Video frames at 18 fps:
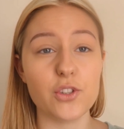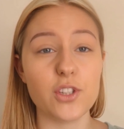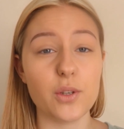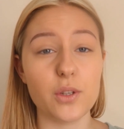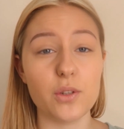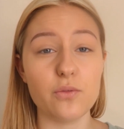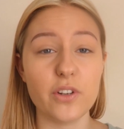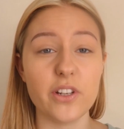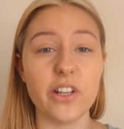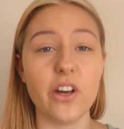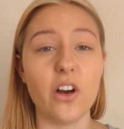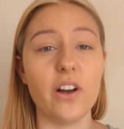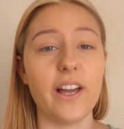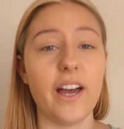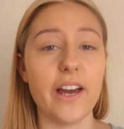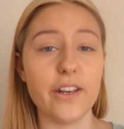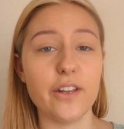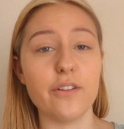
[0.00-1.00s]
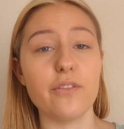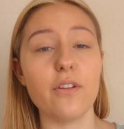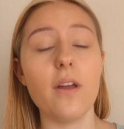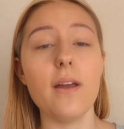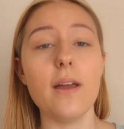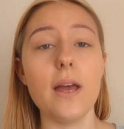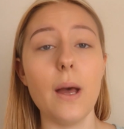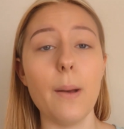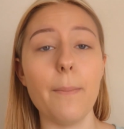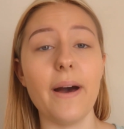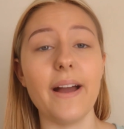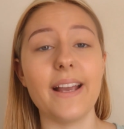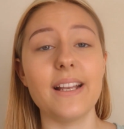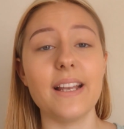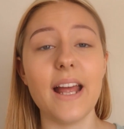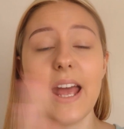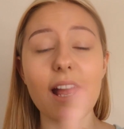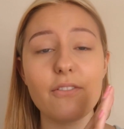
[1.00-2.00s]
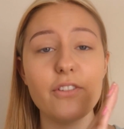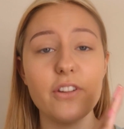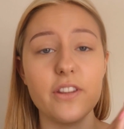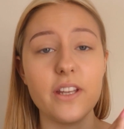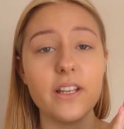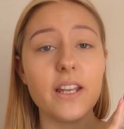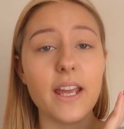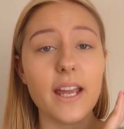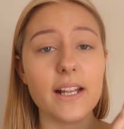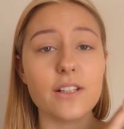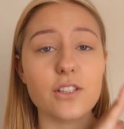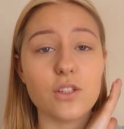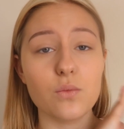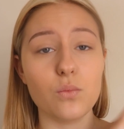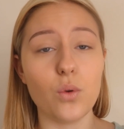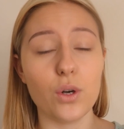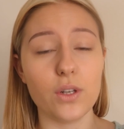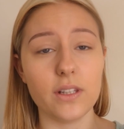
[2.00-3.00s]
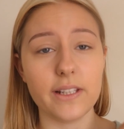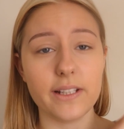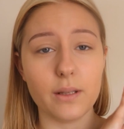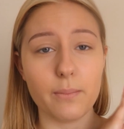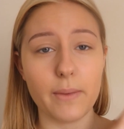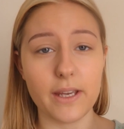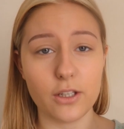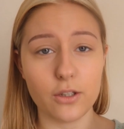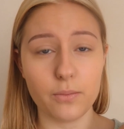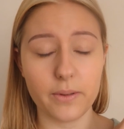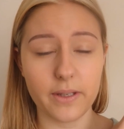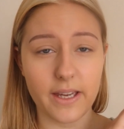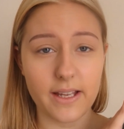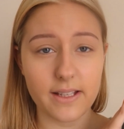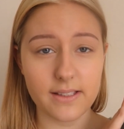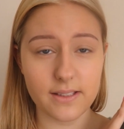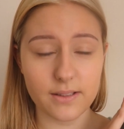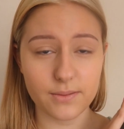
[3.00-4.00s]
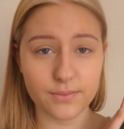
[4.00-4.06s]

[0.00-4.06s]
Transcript: So you really are kind of packing everything into one little makeup kit.